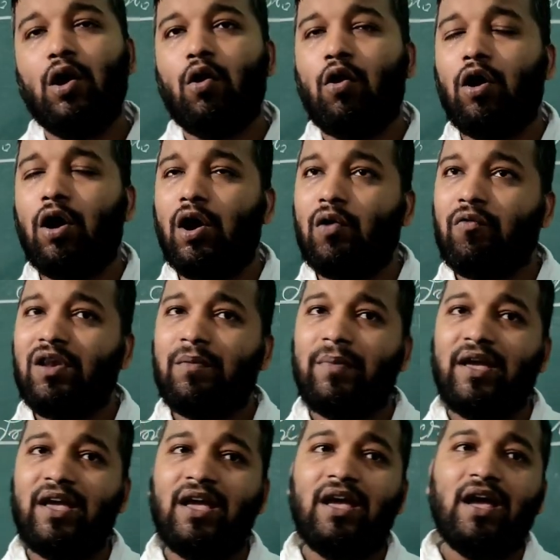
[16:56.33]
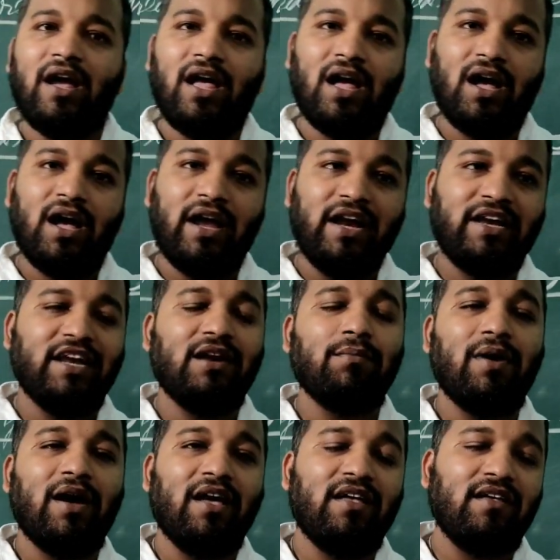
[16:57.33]
or will be eaten
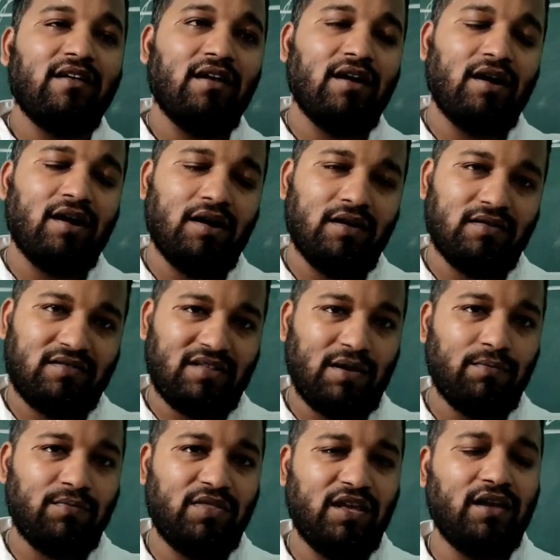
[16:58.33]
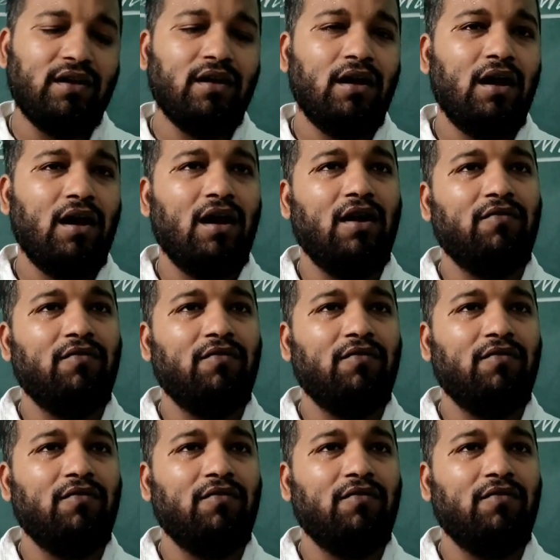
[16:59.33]
by something.